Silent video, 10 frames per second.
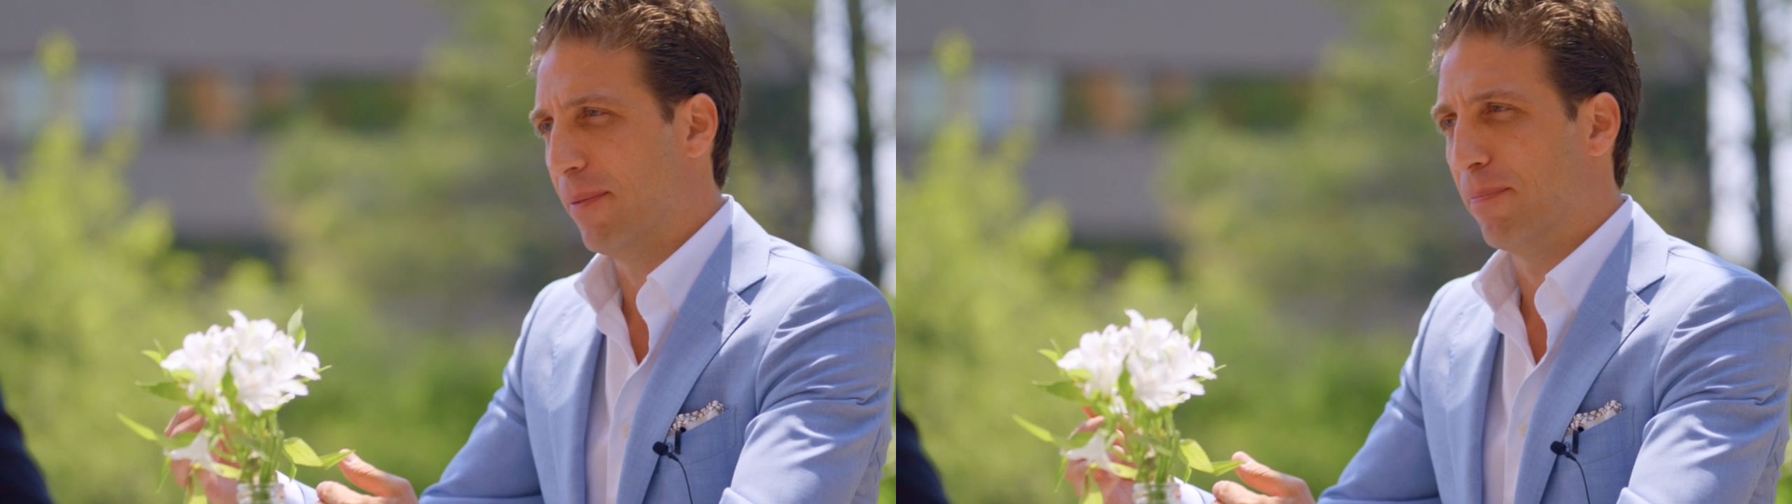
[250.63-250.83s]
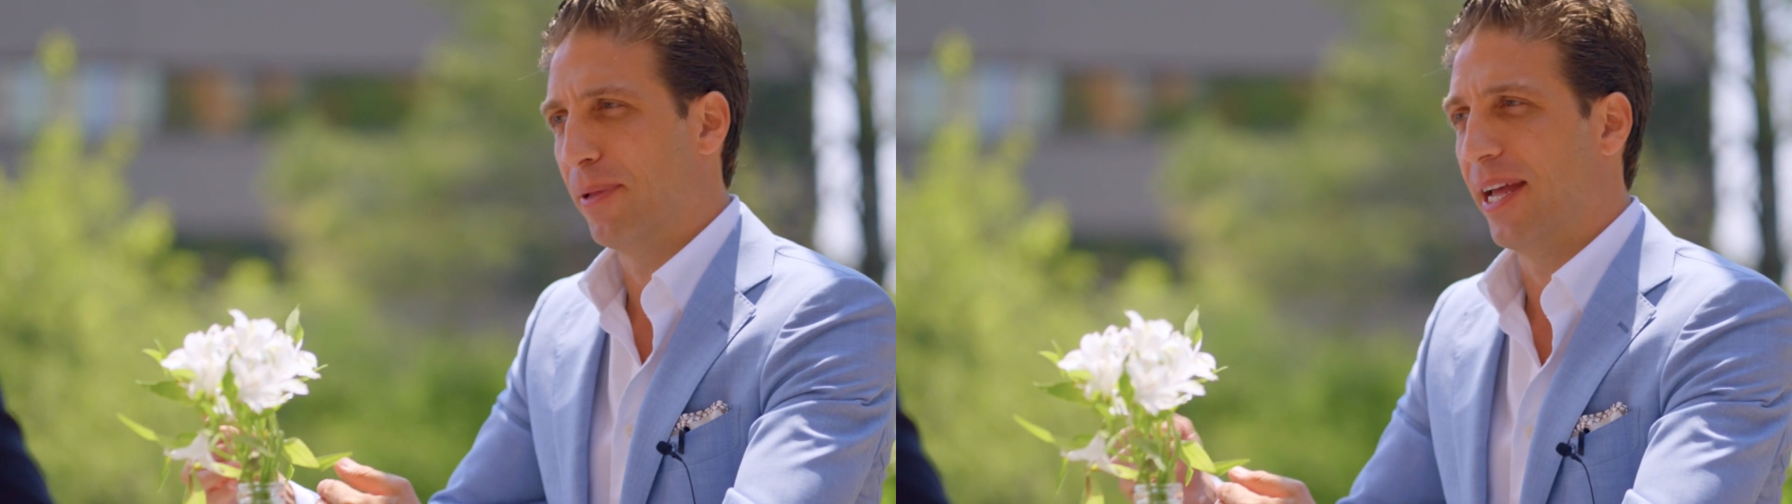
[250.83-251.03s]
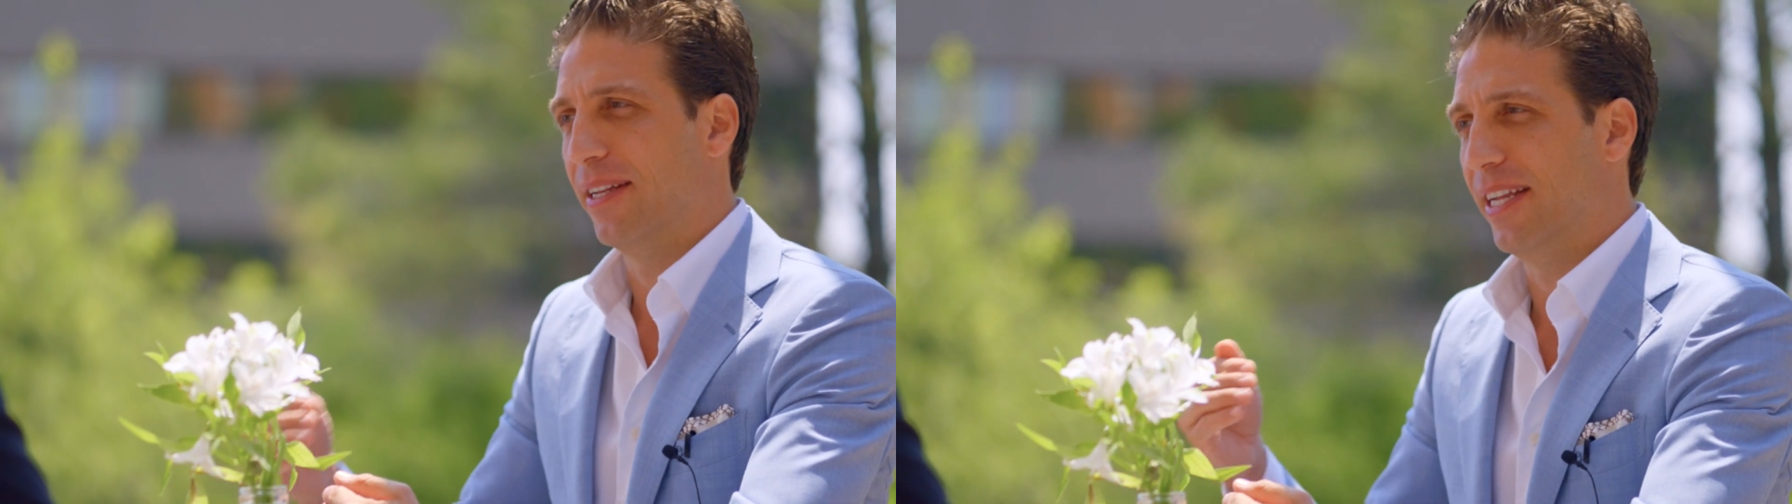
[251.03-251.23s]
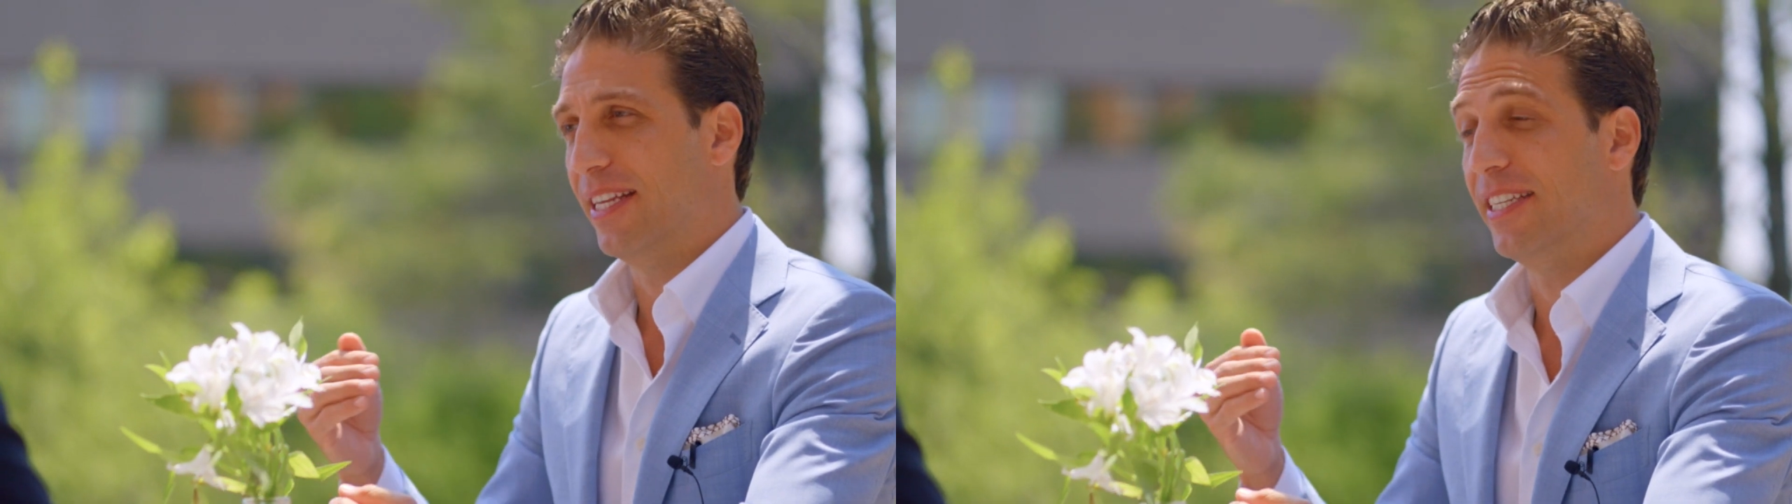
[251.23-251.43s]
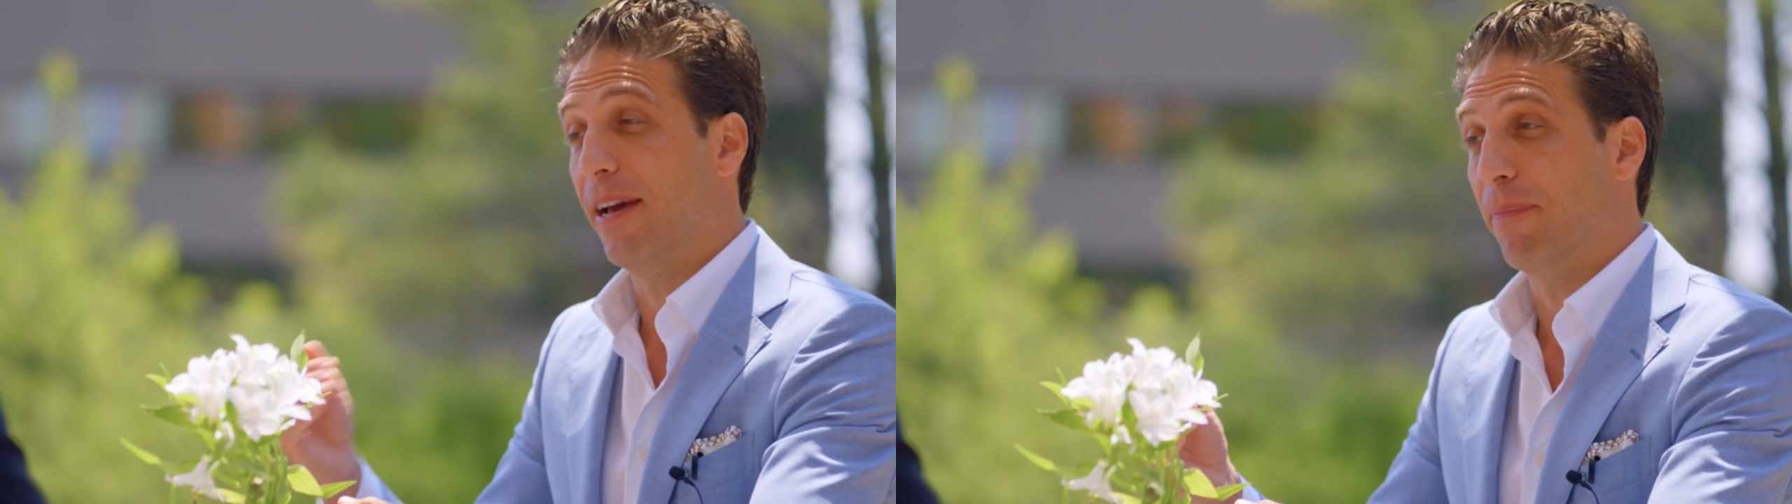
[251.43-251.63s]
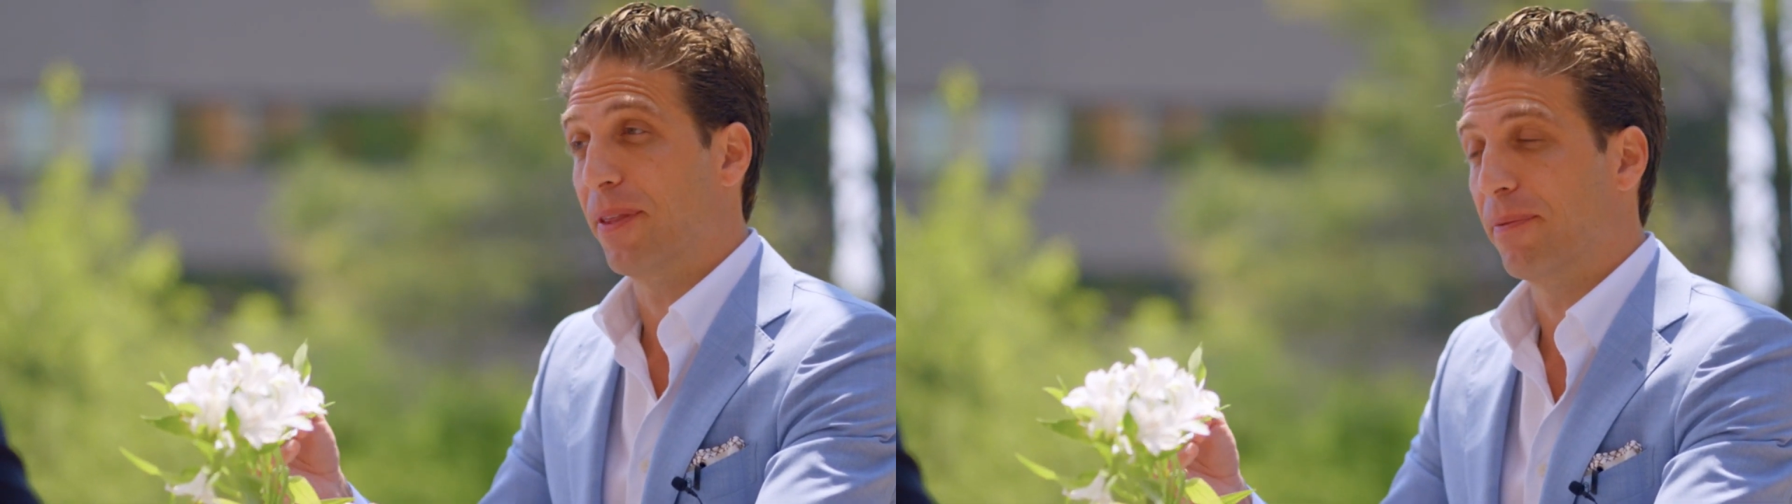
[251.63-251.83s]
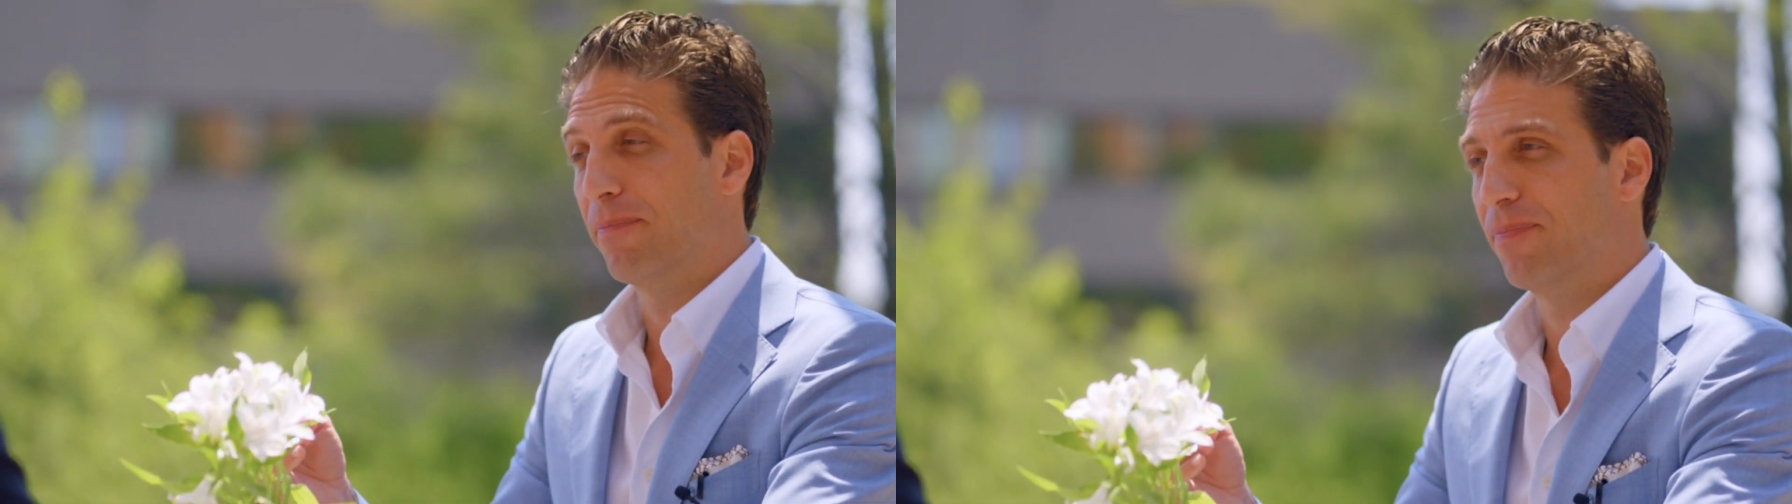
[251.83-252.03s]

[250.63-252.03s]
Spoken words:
implant in depth.